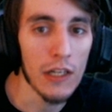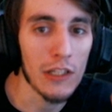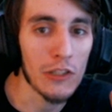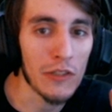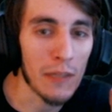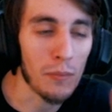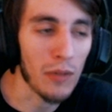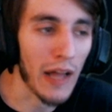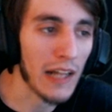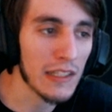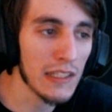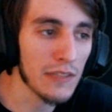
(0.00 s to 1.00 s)
you get
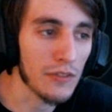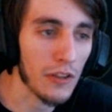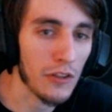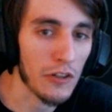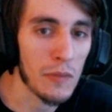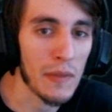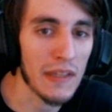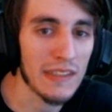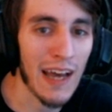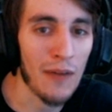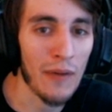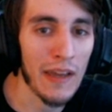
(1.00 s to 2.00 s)
Black Cleaver third, because
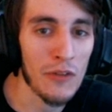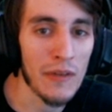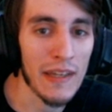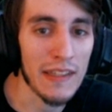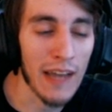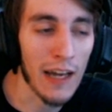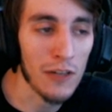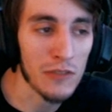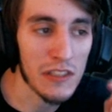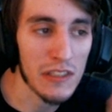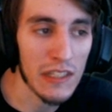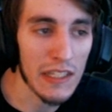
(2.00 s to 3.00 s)
that way you get not
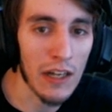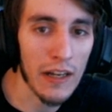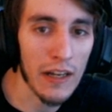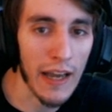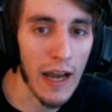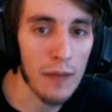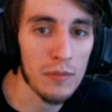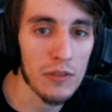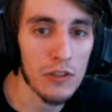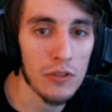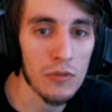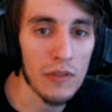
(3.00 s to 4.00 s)
only CDR capped,
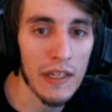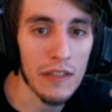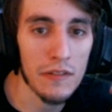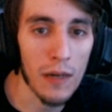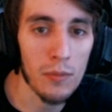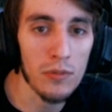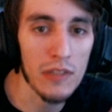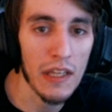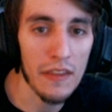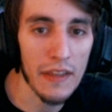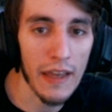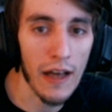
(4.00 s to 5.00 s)
you get double
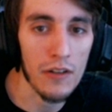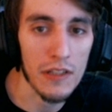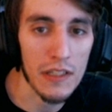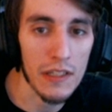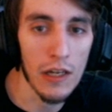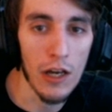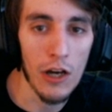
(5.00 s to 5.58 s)
lethality,